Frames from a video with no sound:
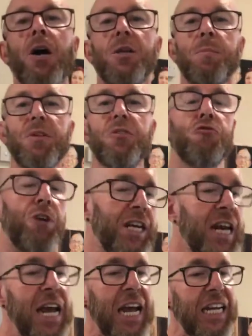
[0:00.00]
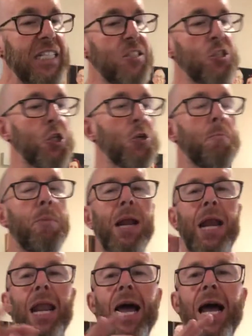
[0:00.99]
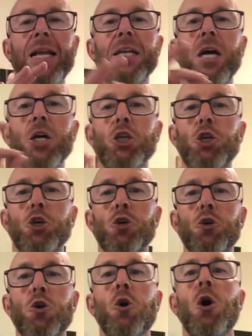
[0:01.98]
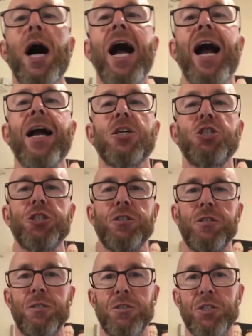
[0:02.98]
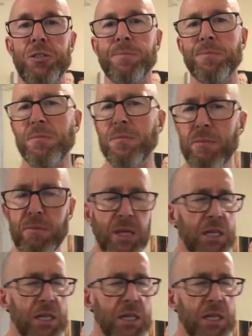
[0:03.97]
And part number 3 is to plan your actions.